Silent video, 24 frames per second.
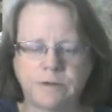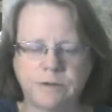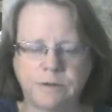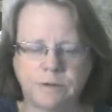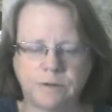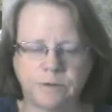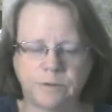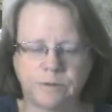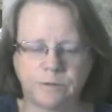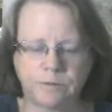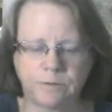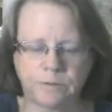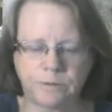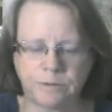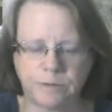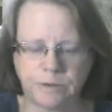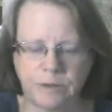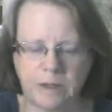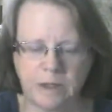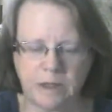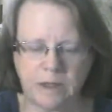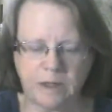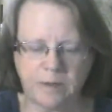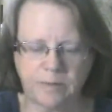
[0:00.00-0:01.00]
to
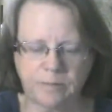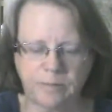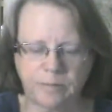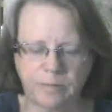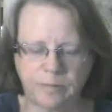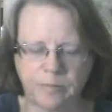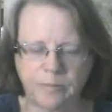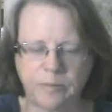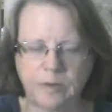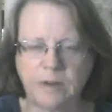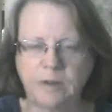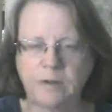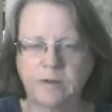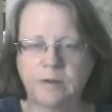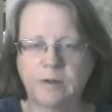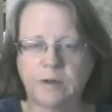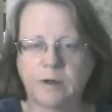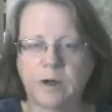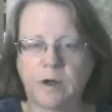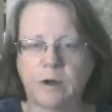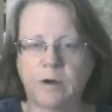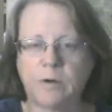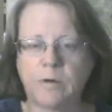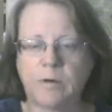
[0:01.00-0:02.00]
either
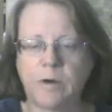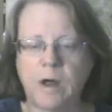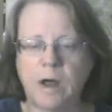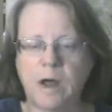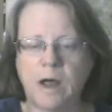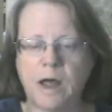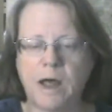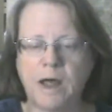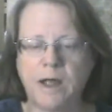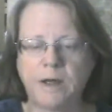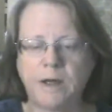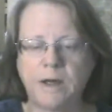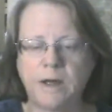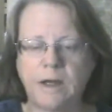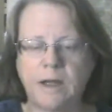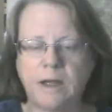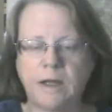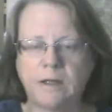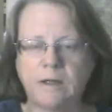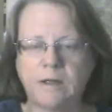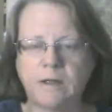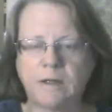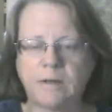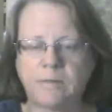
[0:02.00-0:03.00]
go on
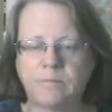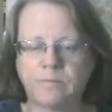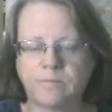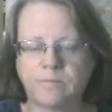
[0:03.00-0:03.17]
and